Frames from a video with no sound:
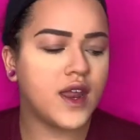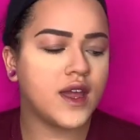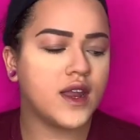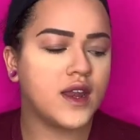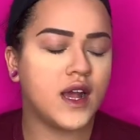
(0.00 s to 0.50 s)
I
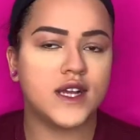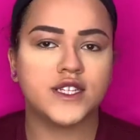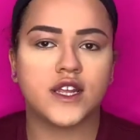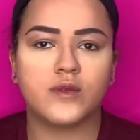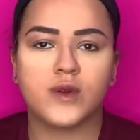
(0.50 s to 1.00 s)
got an
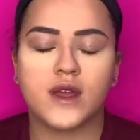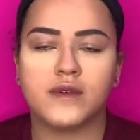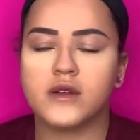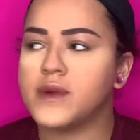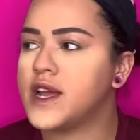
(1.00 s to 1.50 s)
eyeshadow
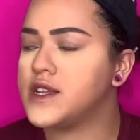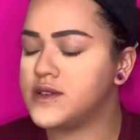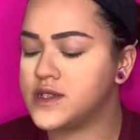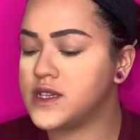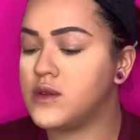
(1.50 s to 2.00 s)
primer, but I
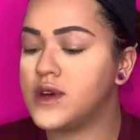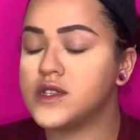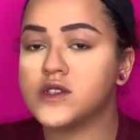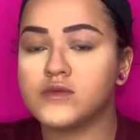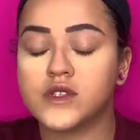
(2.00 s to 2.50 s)
don't see
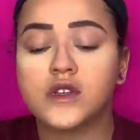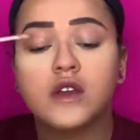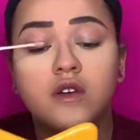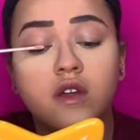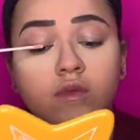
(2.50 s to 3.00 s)
one, so I'm just gonna
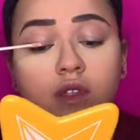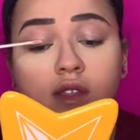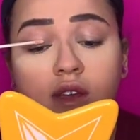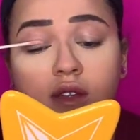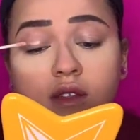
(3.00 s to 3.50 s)
go in with
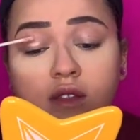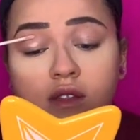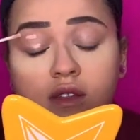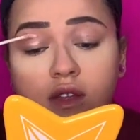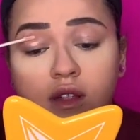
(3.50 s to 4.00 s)
the
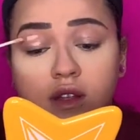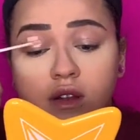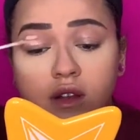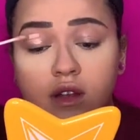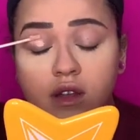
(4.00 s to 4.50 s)

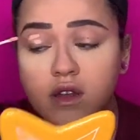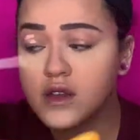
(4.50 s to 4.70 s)
concealer.